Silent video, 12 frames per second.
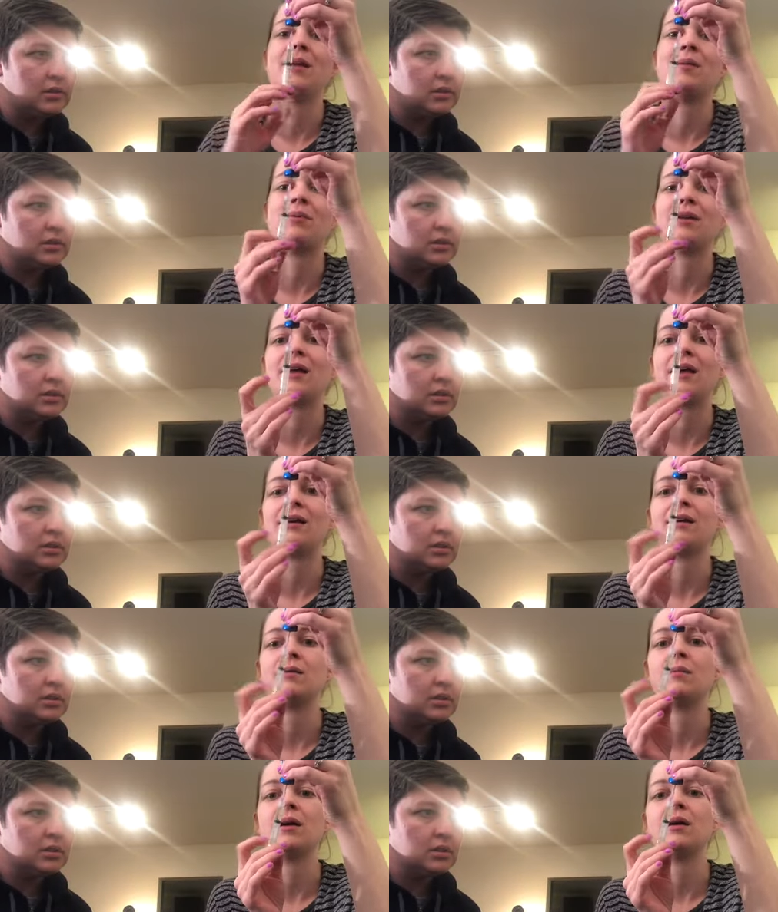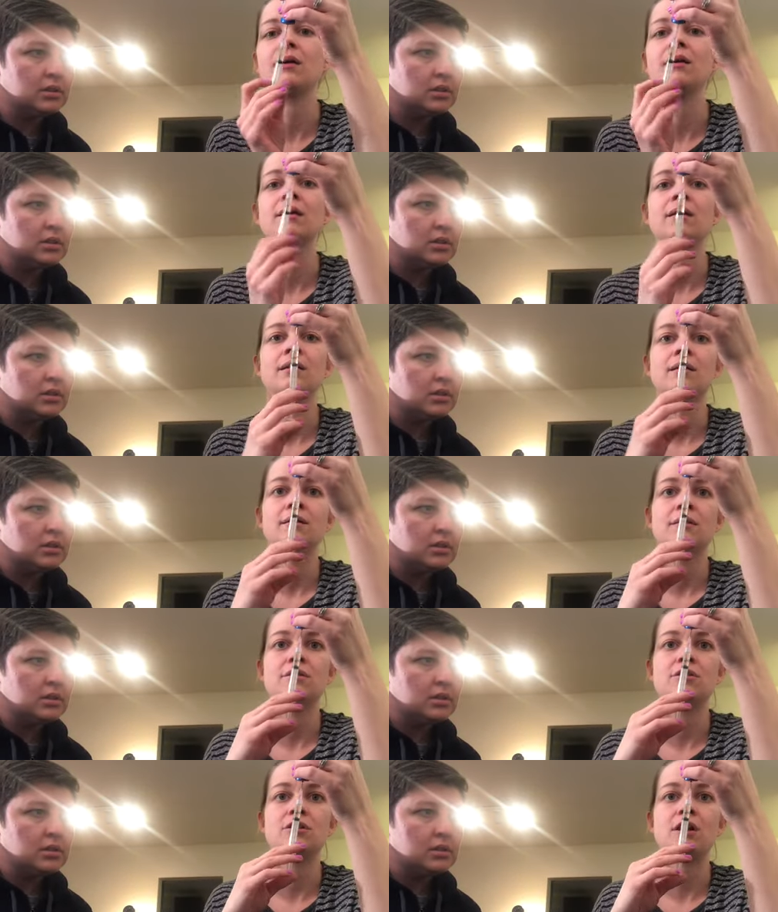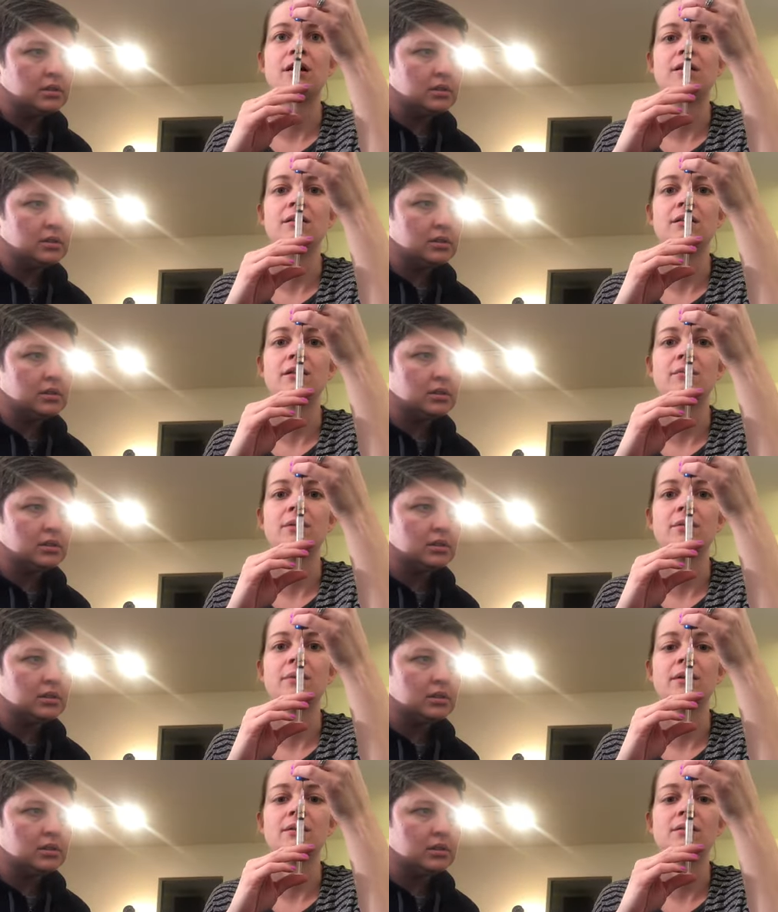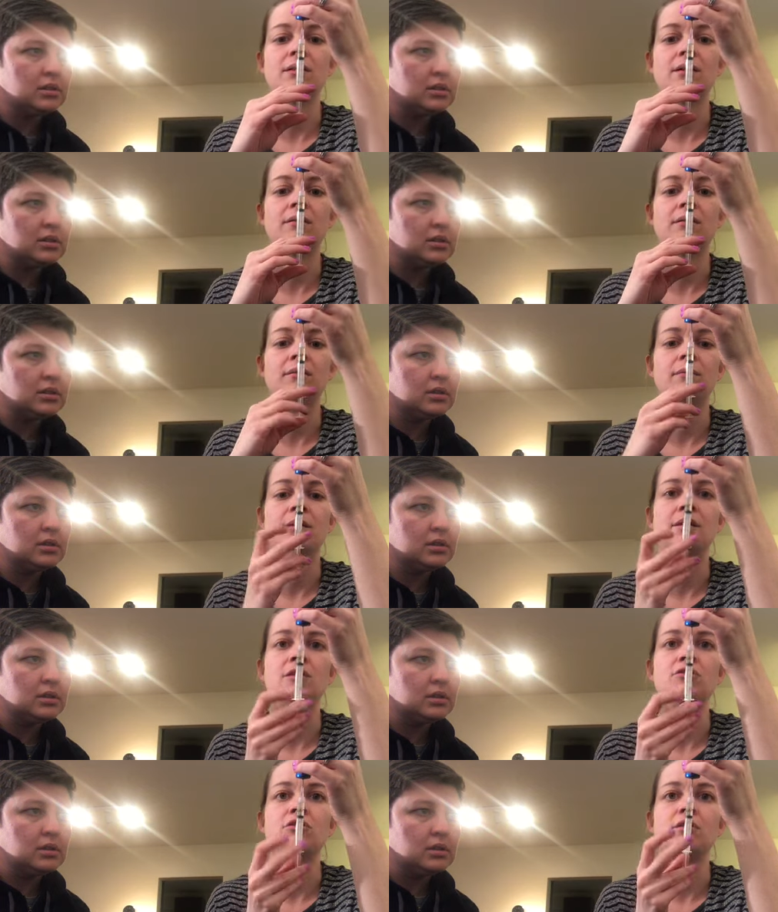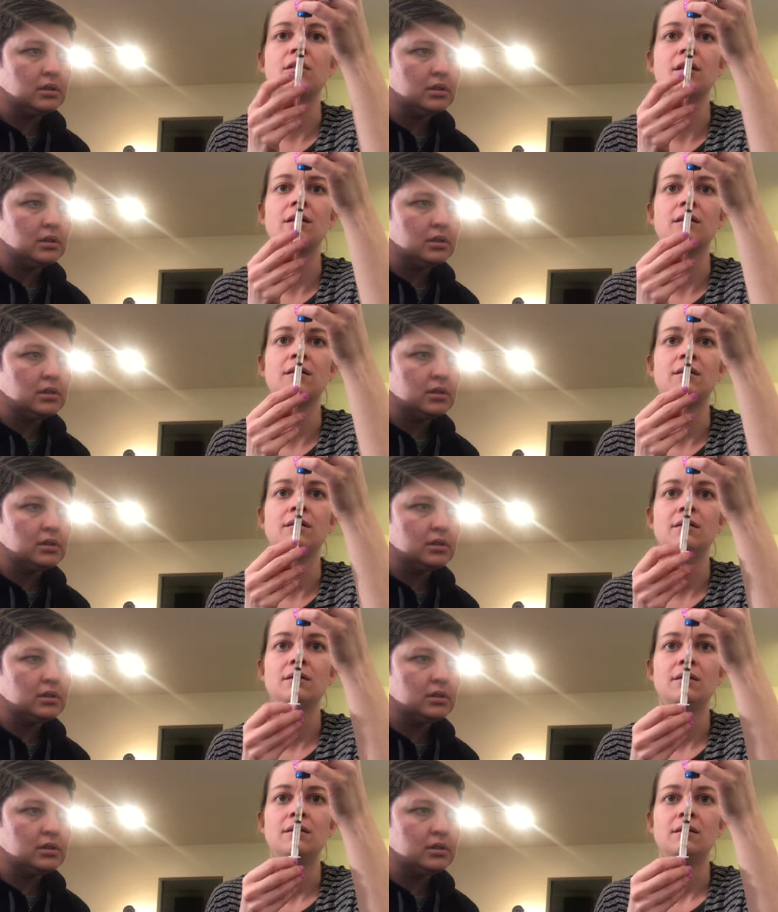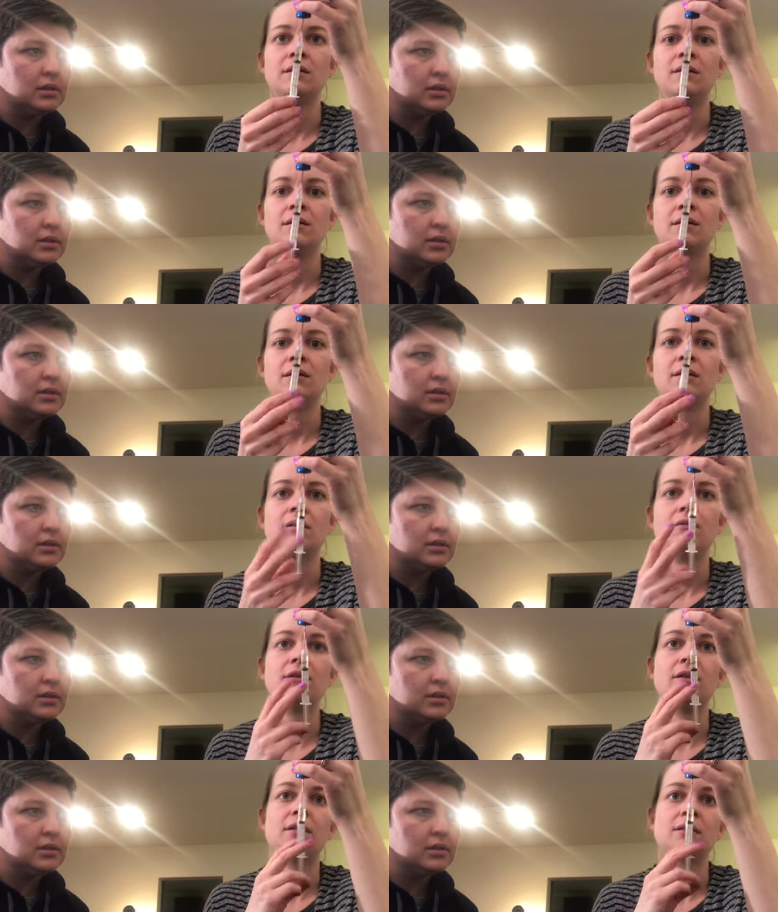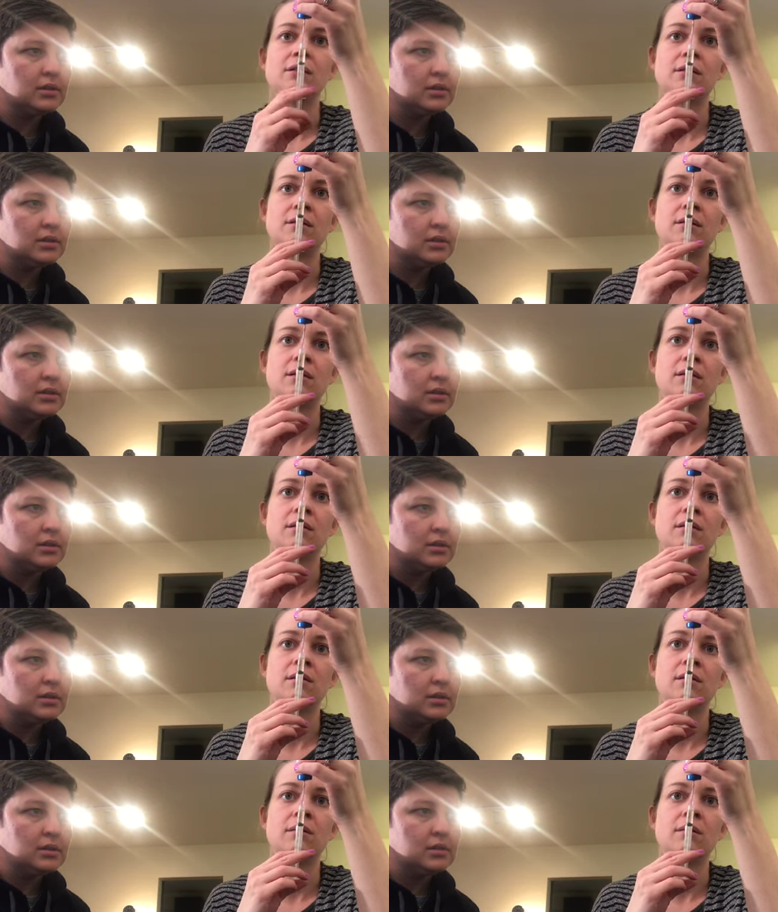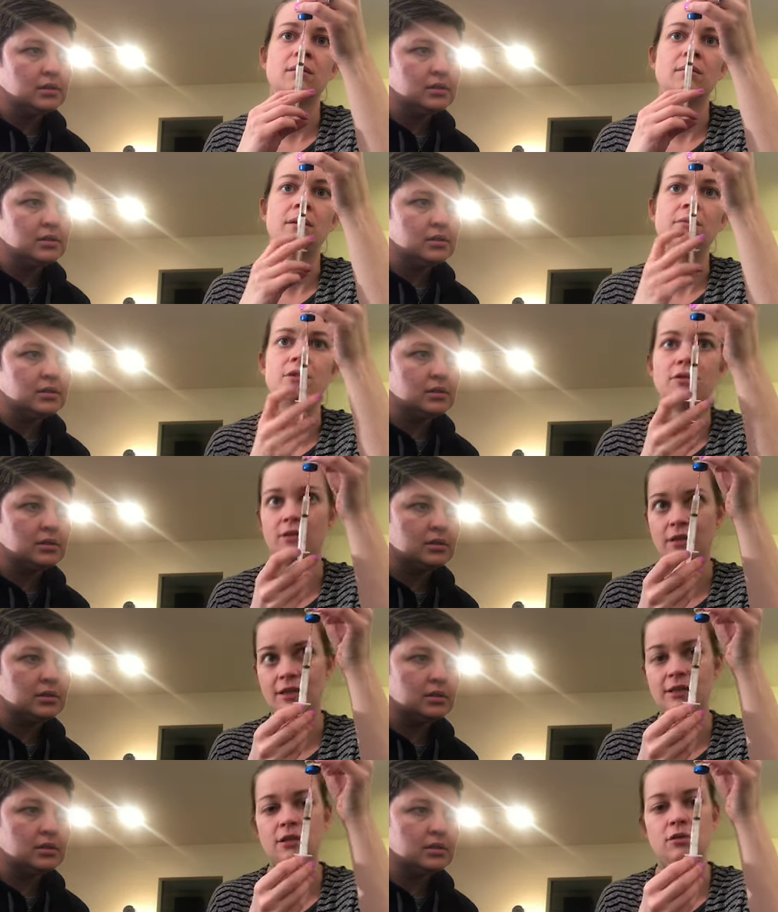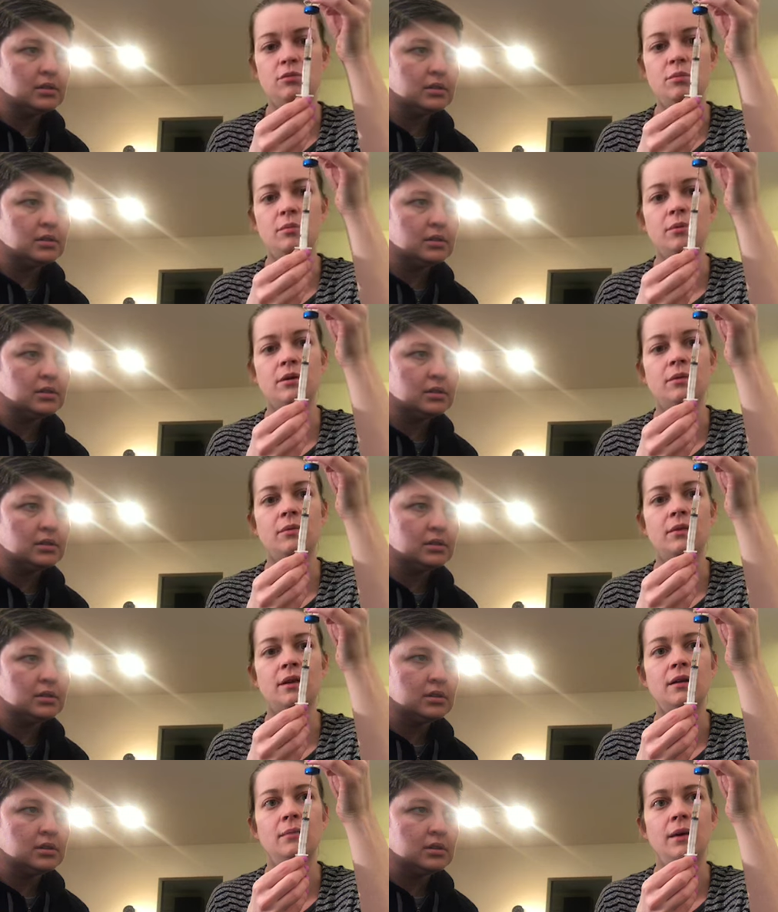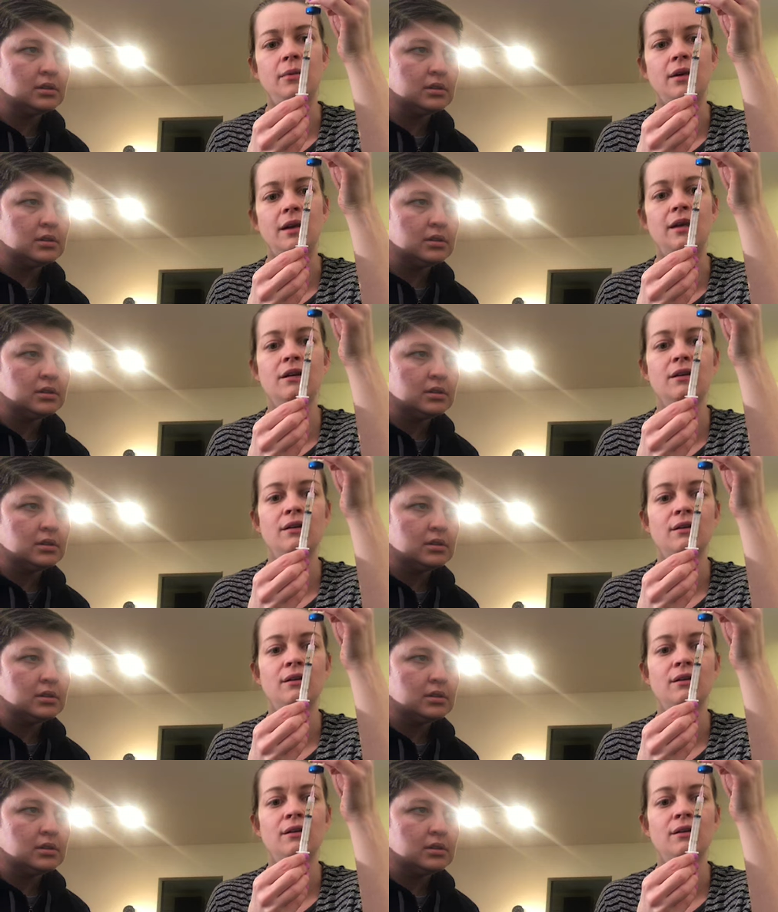Speaker 1: I'm not putting air in my shot on purpose, like intentionally. Okay. I feel like that's silly. Why would you? Look at that's a huge bubble. I don't want that in my body.